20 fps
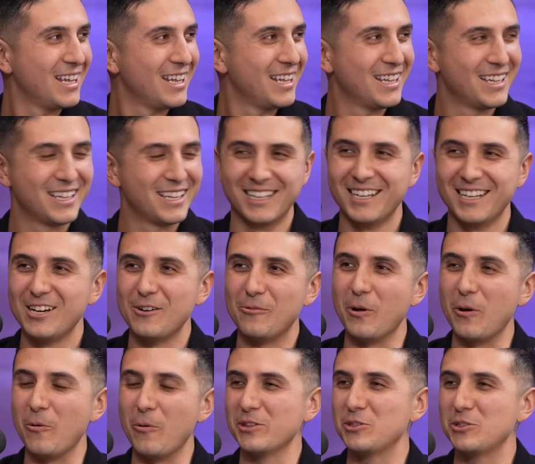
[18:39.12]
I mean,
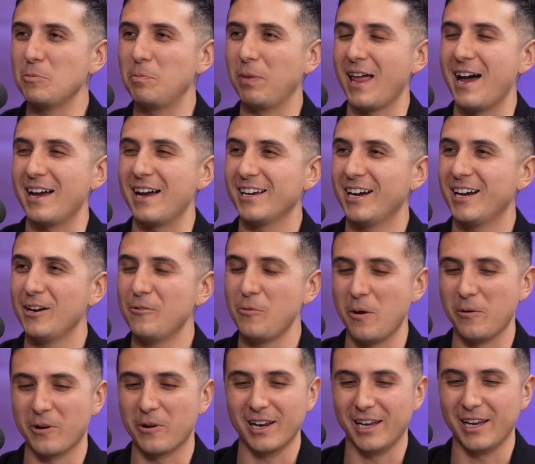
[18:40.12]
we went to Playa and
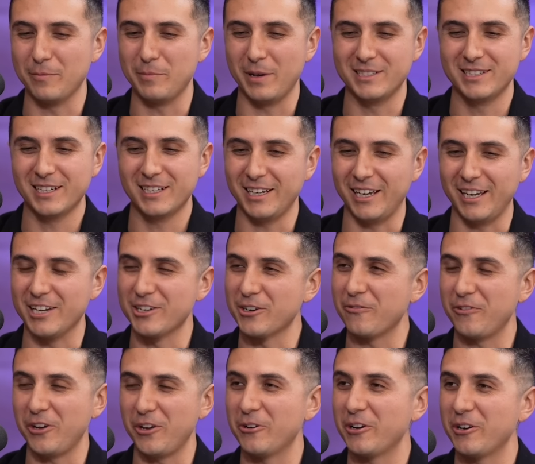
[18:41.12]
we were like basically
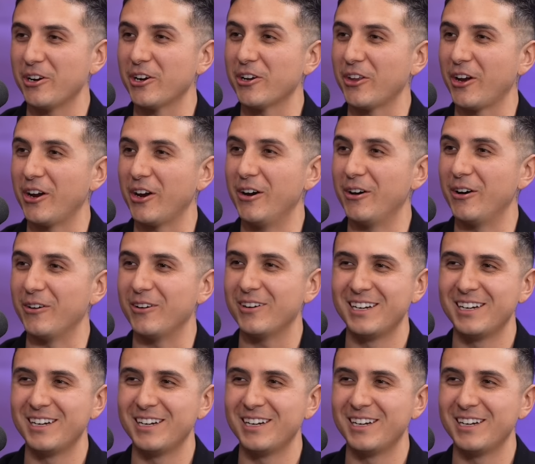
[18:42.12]
interviewing where to go.